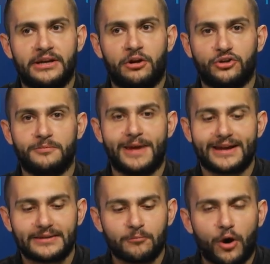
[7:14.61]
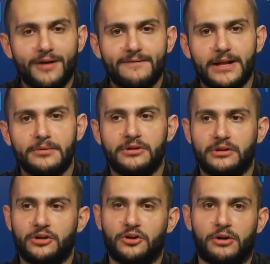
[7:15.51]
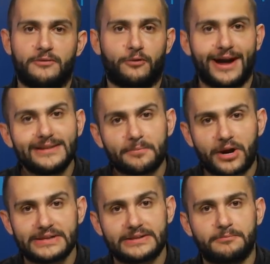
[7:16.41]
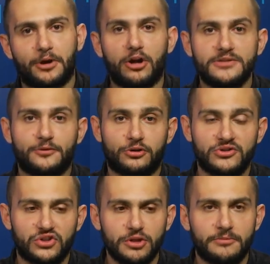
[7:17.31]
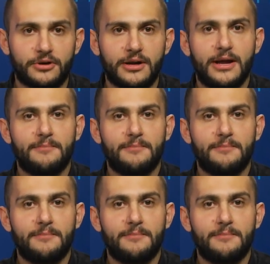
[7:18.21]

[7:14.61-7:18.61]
in order to make it more available not only for enterprises, but also for consumer,